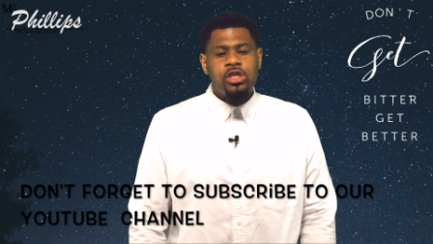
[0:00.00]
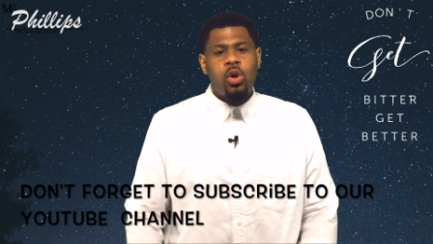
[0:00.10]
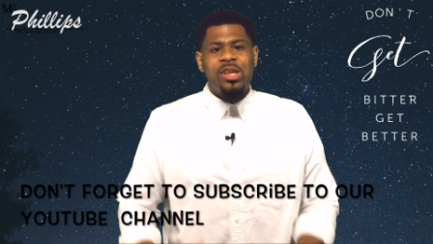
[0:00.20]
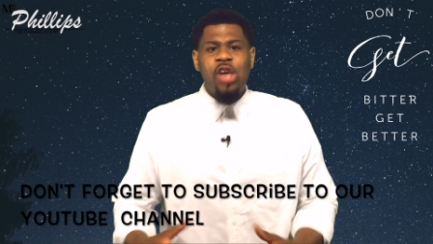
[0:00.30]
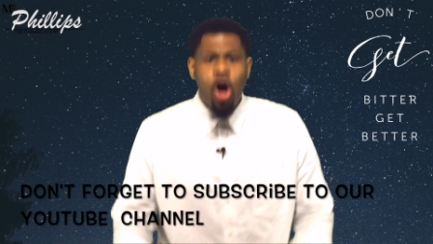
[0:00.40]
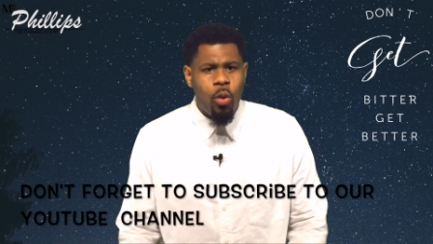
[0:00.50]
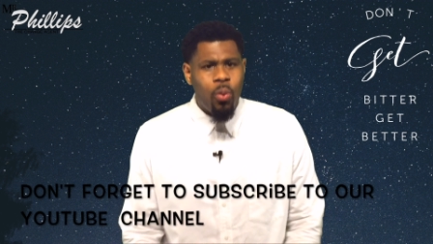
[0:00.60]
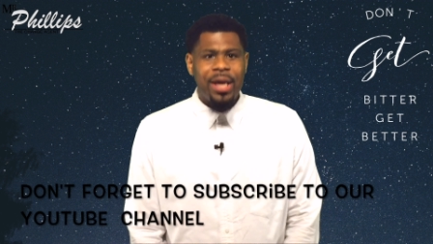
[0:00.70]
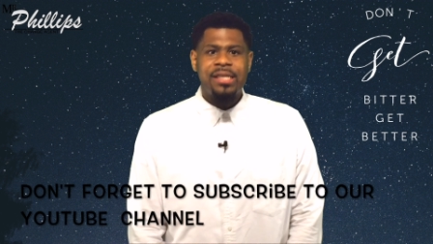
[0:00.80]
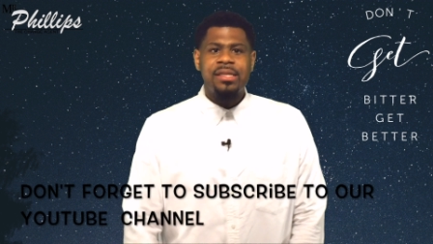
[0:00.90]
So as
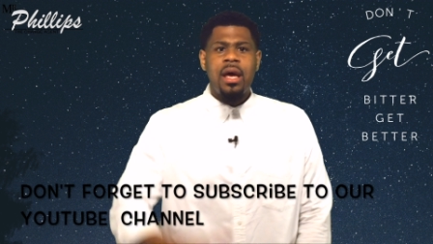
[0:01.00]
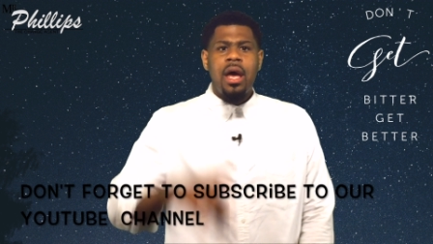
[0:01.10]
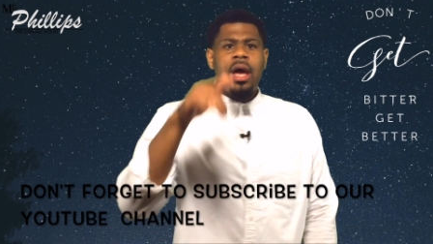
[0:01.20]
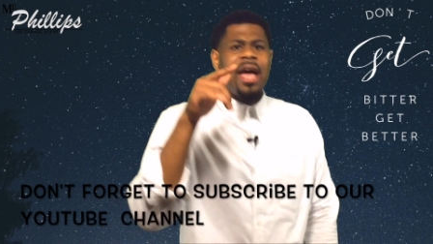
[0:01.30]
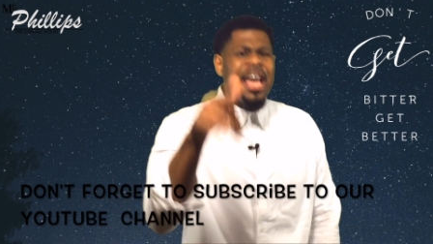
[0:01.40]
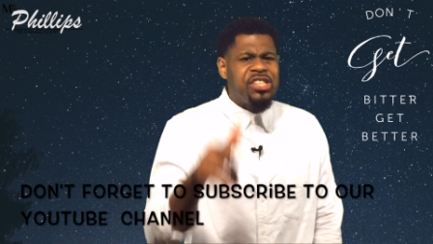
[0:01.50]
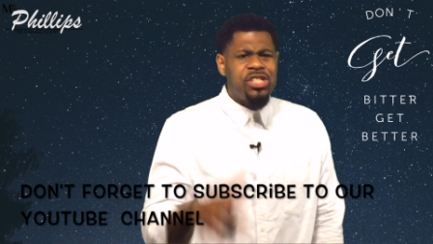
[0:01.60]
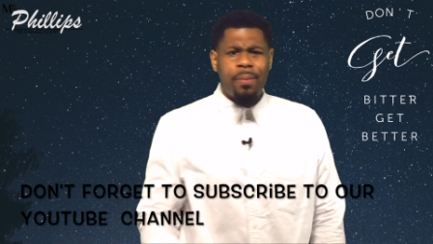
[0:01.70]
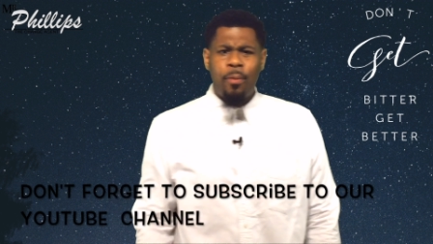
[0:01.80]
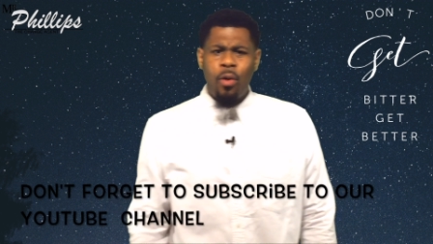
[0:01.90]
always,
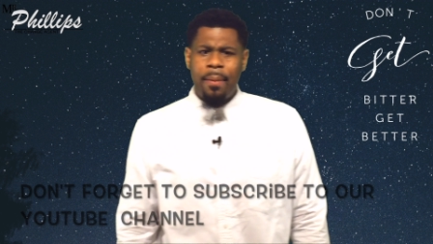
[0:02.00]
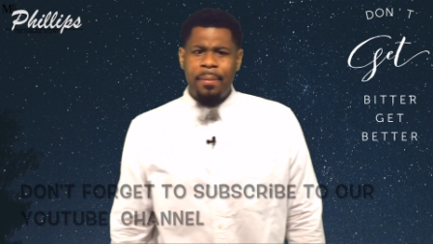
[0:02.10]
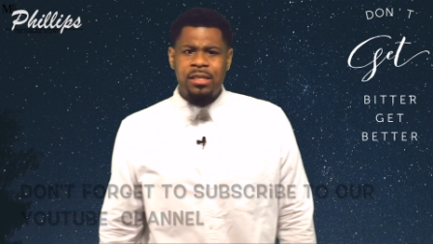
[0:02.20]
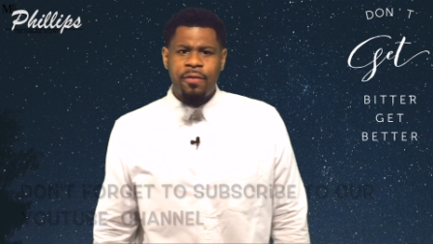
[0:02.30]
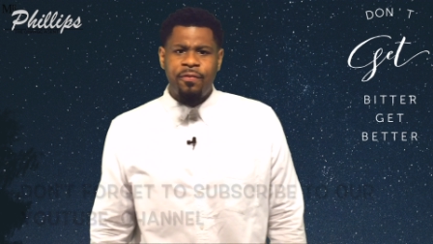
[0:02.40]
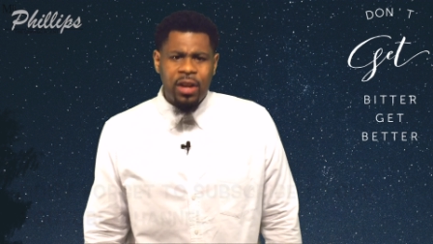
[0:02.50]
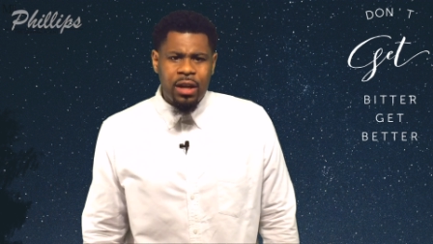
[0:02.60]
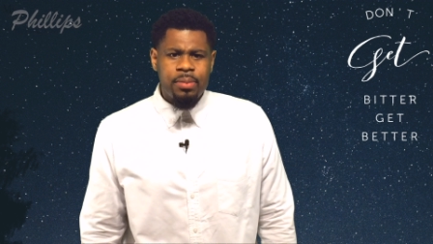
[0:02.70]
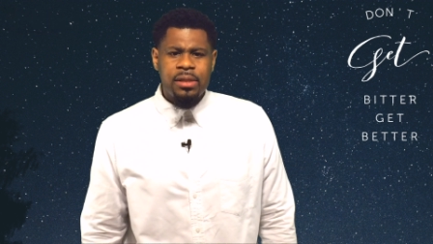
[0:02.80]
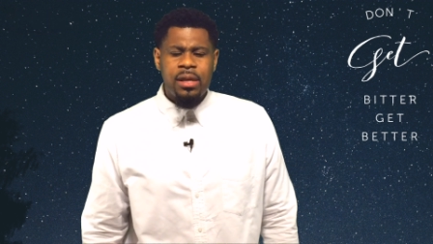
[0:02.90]
it's your boy, Mr.
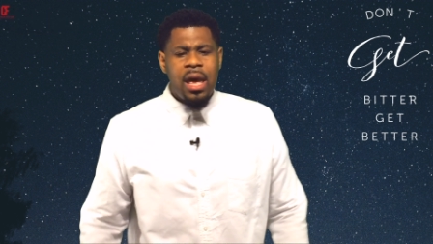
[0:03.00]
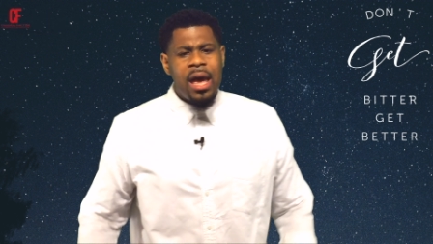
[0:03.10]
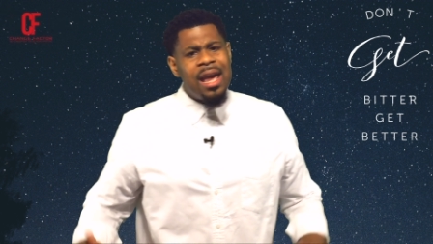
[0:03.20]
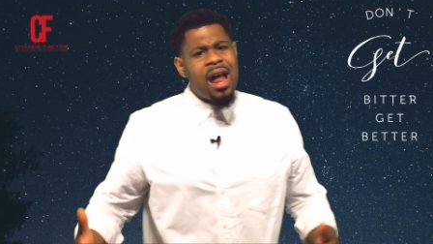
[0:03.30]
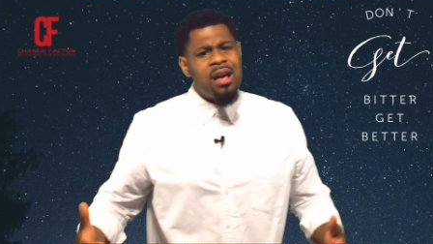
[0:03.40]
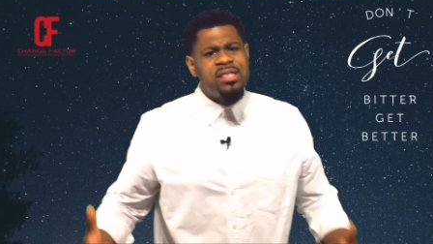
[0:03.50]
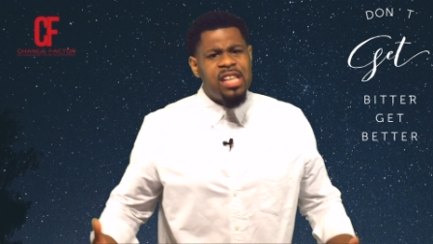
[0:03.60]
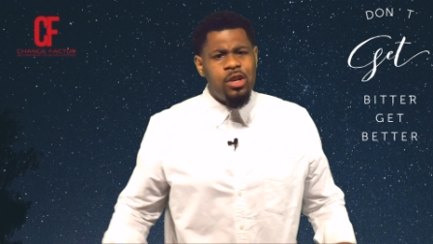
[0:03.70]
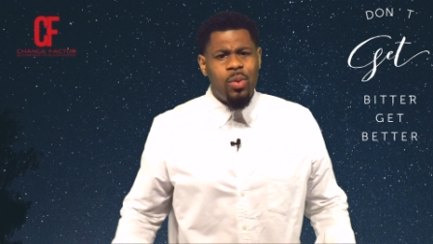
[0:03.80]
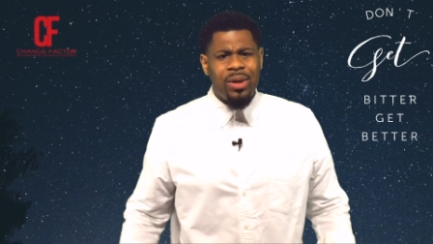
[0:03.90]
Phillips, and I'll
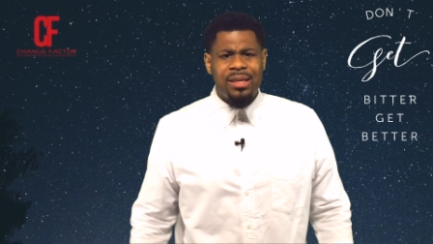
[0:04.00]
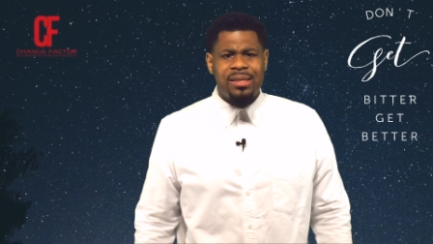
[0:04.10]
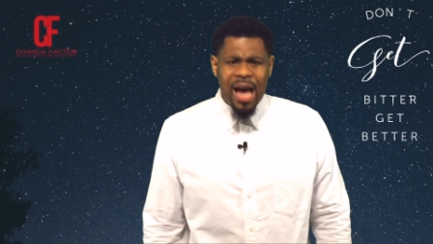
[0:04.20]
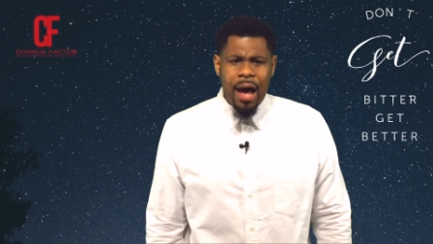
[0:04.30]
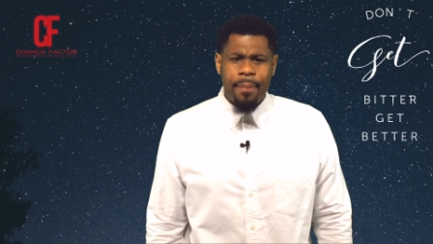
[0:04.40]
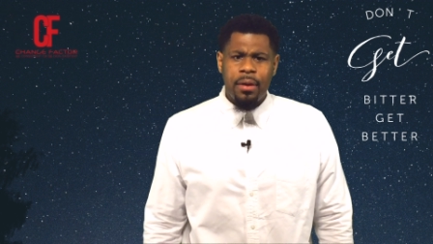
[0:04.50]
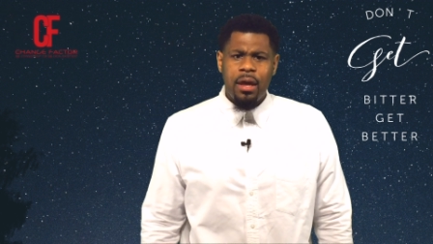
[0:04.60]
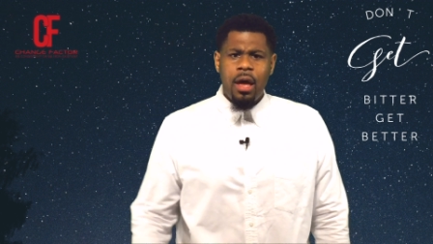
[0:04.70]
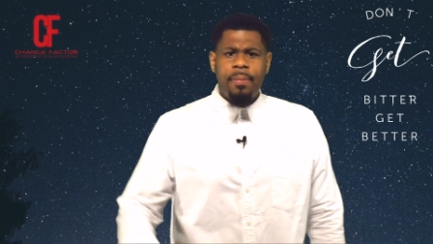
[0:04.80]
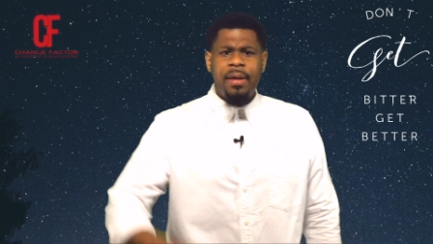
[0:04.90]
see you at the top
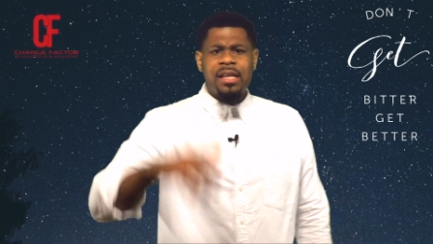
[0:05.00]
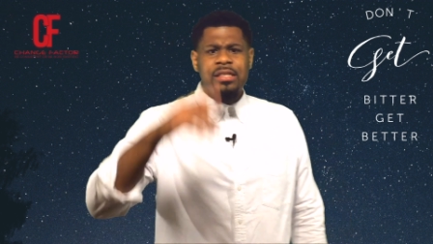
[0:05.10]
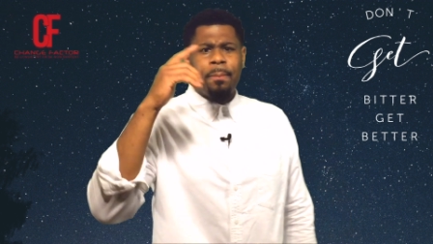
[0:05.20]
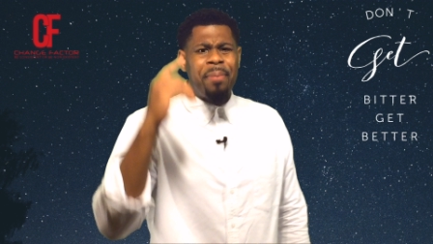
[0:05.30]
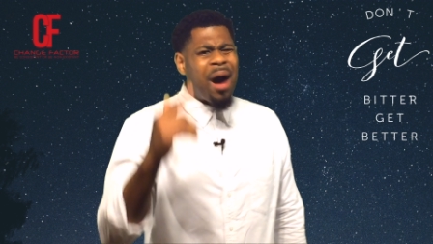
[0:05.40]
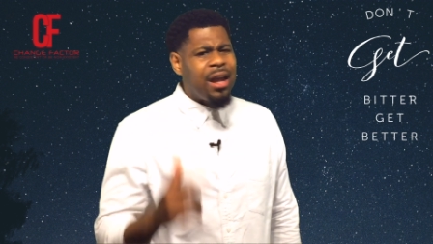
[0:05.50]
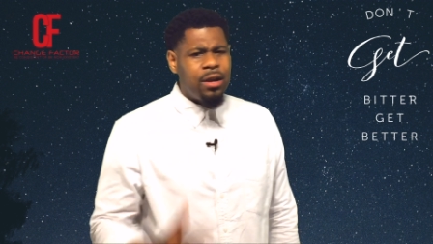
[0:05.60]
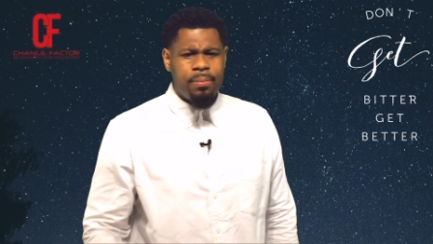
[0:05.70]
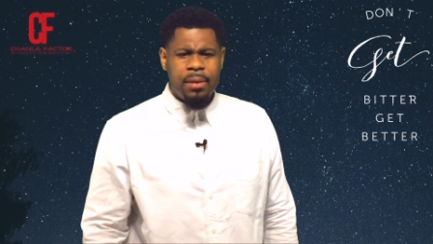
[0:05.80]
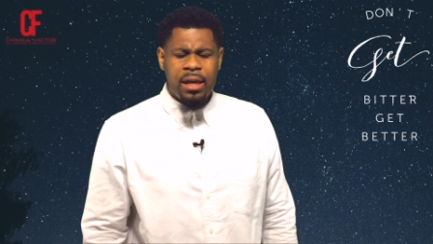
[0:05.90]
because the
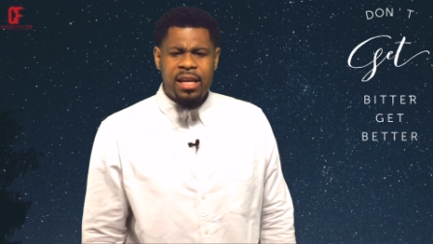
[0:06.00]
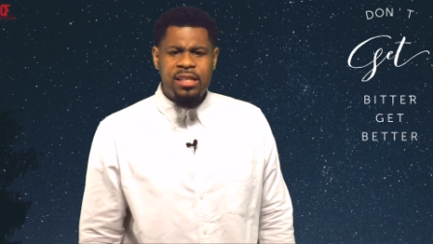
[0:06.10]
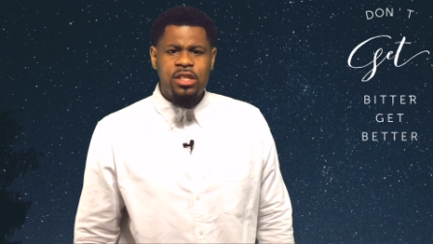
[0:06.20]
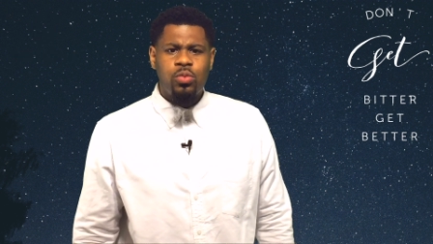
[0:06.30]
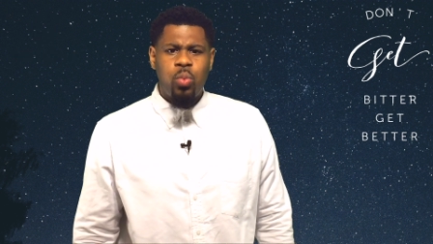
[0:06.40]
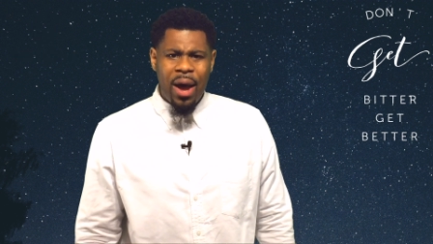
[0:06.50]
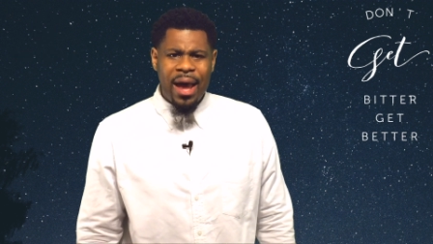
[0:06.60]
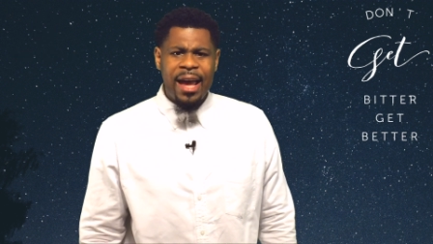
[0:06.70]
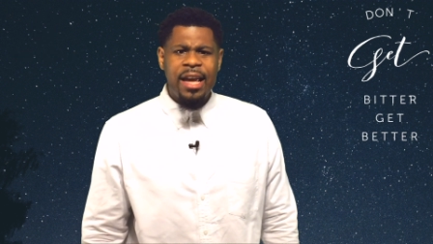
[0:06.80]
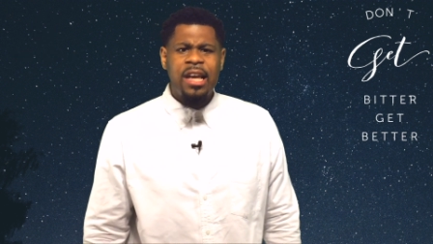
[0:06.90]
bottom is just
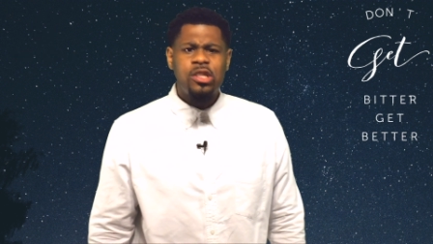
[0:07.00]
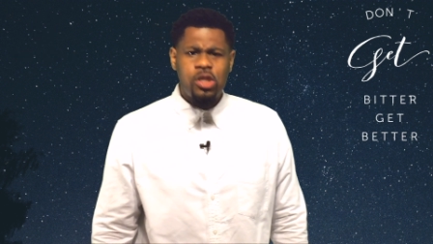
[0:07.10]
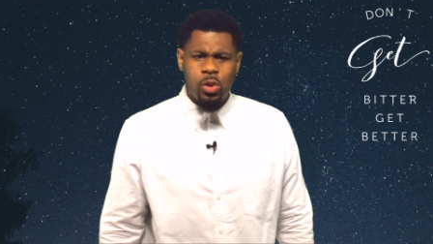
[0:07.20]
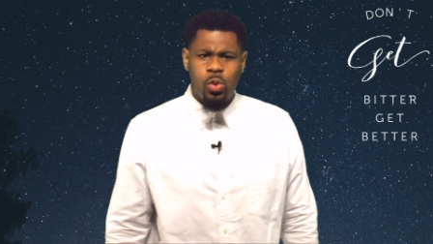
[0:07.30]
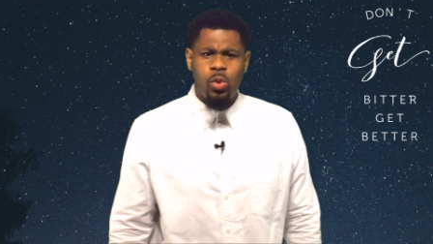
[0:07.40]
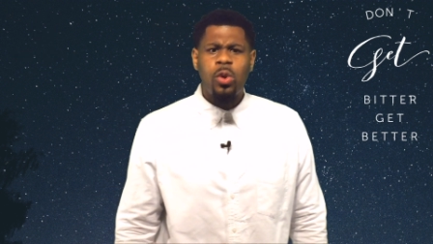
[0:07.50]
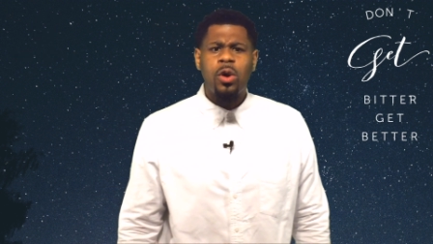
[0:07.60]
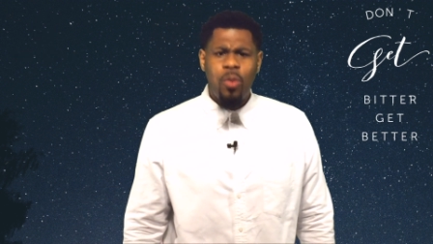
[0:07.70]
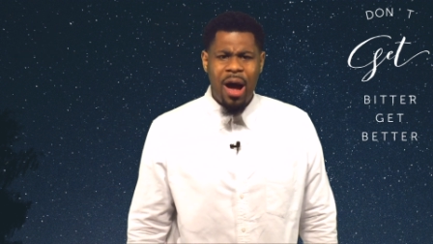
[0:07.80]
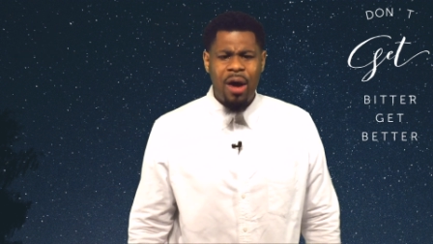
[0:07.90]
way too
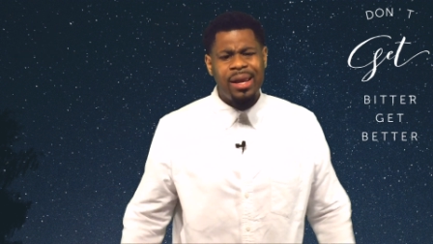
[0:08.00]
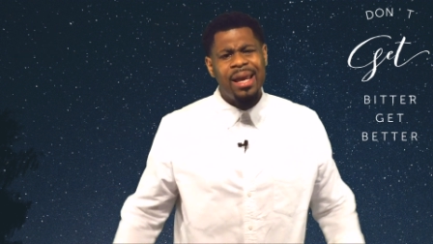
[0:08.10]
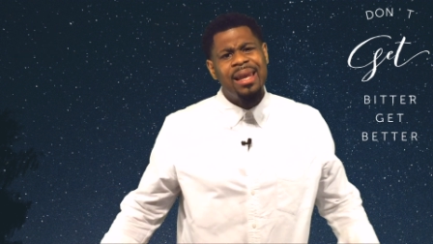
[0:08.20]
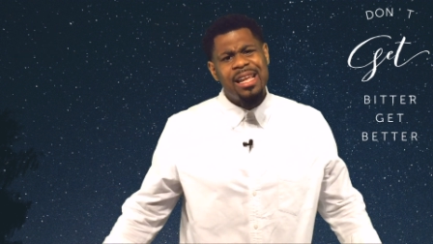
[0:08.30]
crowded.